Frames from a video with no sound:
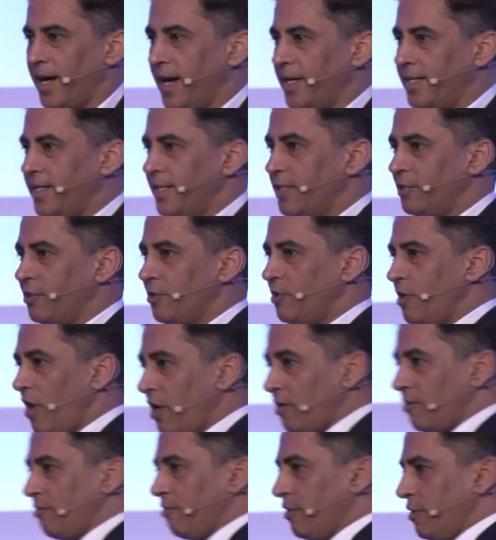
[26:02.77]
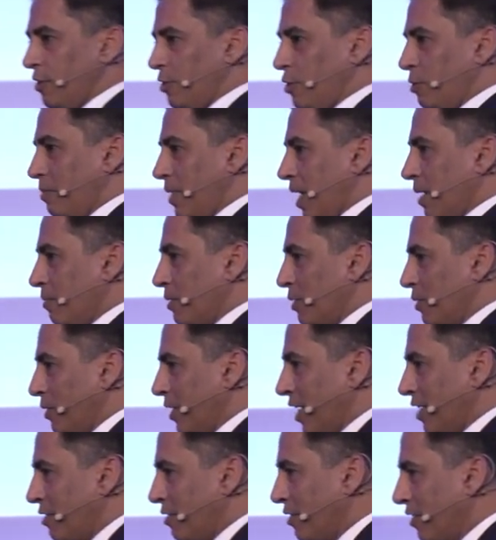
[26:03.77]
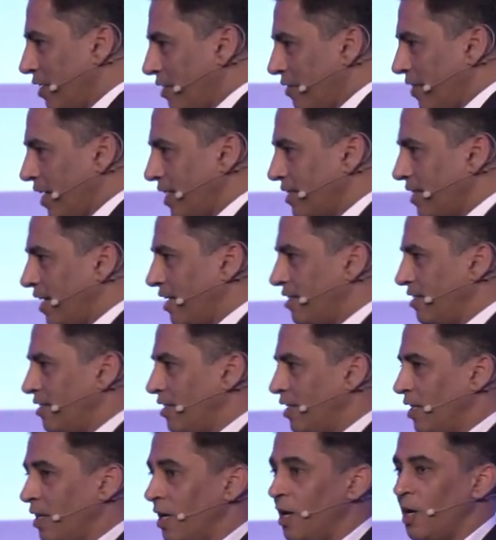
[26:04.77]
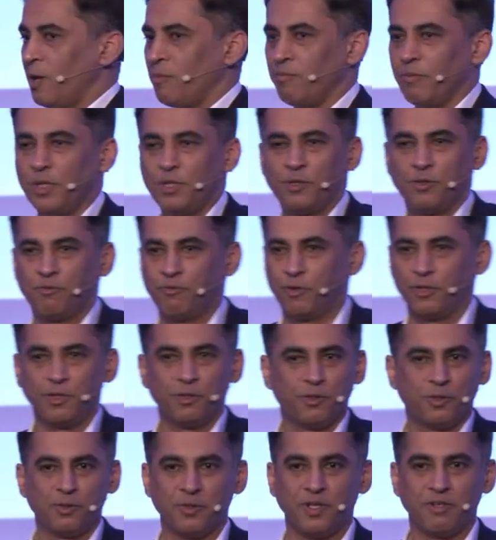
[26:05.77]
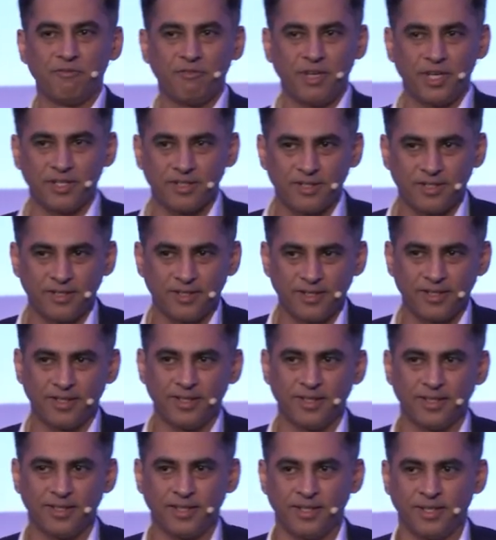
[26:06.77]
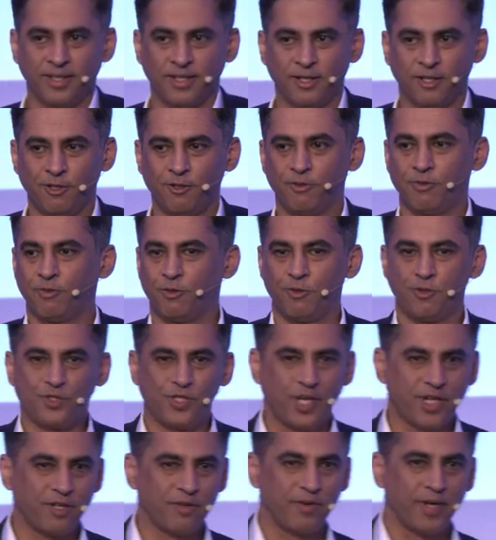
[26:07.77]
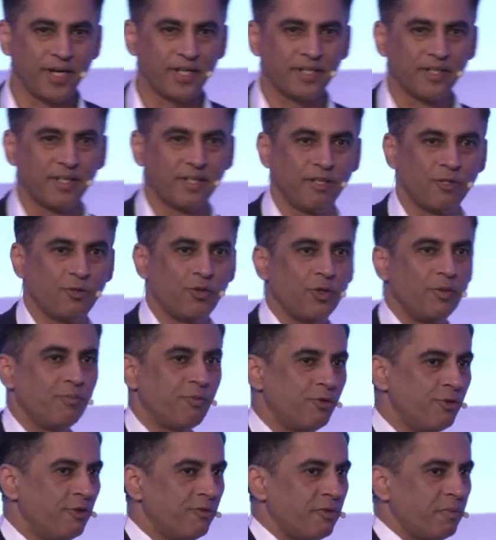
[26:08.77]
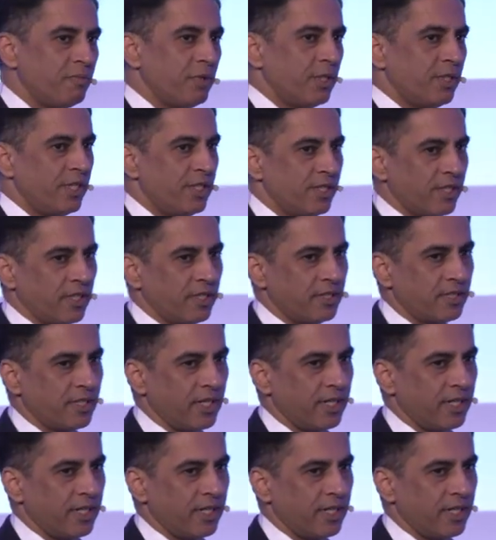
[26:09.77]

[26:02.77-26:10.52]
idea is not for you to be able to get to the correct answer, but for you to invent, to generate, to improve upon each other's